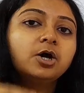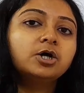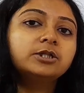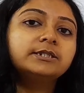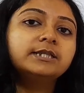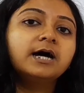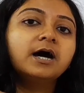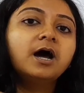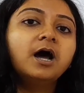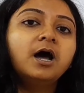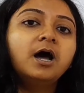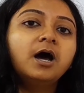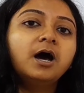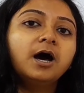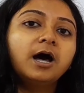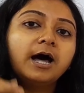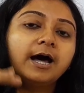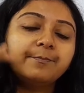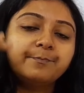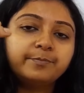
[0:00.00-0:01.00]
on the
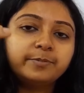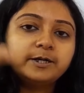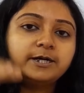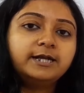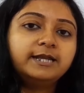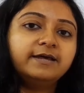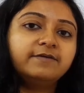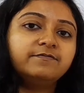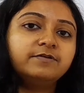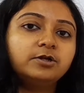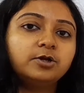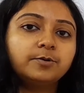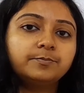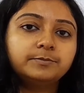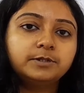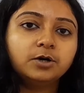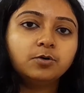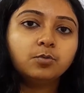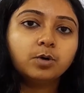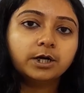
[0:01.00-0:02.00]
upper level of
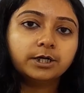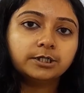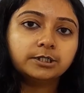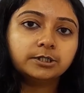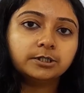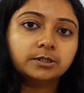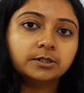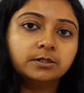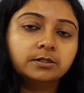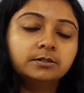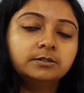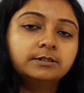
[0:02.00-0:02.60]
the water,